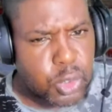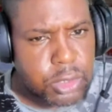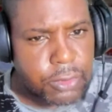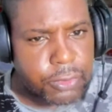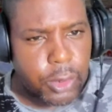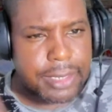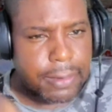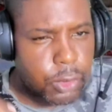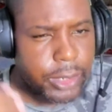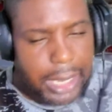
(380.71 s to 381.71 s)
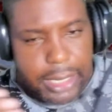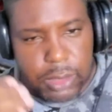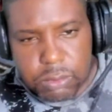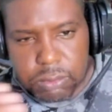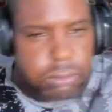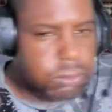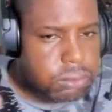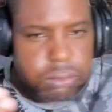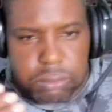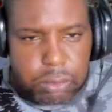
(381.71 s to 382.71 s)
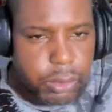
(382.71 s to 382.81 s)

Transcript: say, Floyd, hey, what do you think?